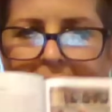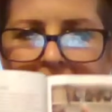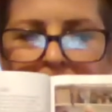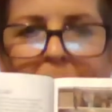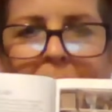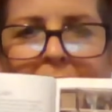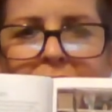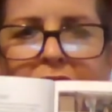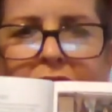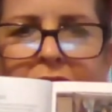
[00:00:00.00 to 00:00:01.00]
These are
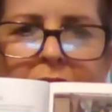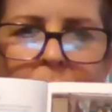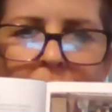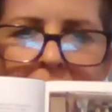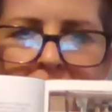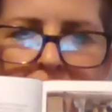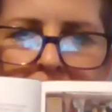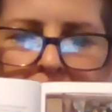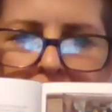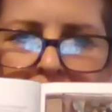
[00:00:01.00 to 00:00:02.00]
past winners of the